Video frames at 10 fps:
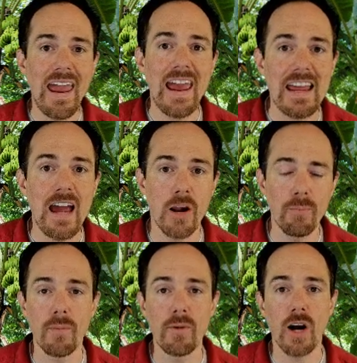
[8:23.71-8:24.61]
any
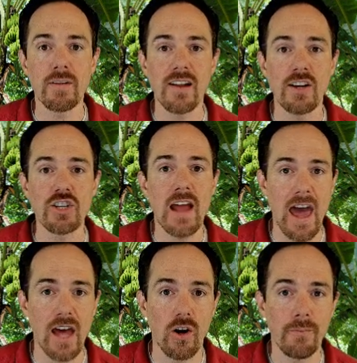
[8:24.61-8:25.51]
unemployment compensation
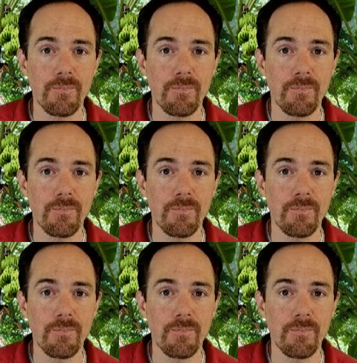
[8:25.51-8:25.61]
at all.